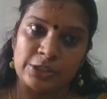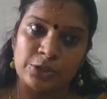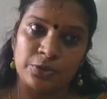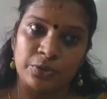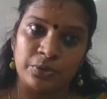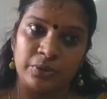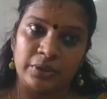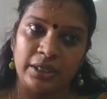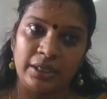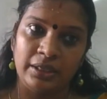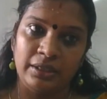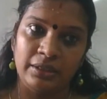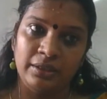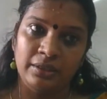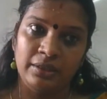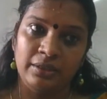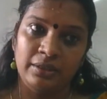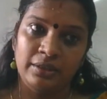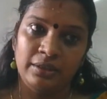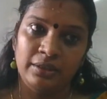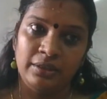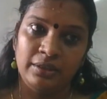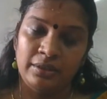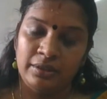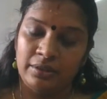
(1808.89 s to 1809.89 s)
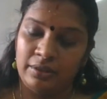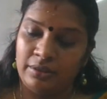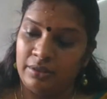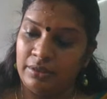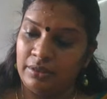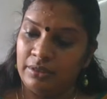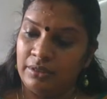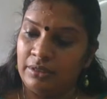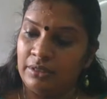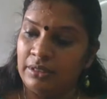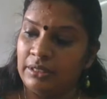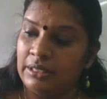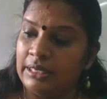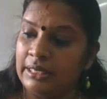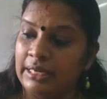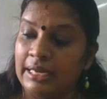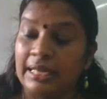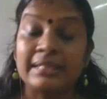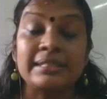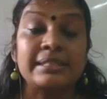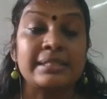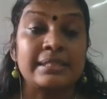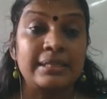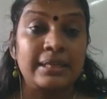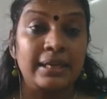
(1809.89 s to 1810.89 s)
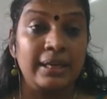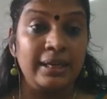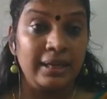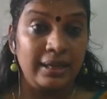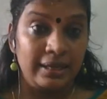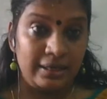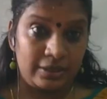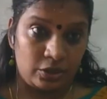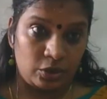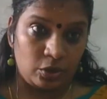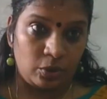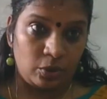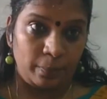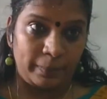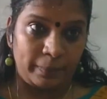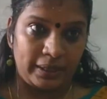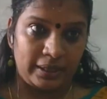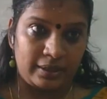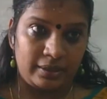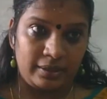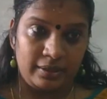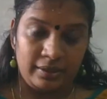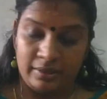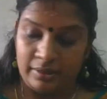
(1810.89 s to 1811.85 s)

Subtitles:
to the next topic.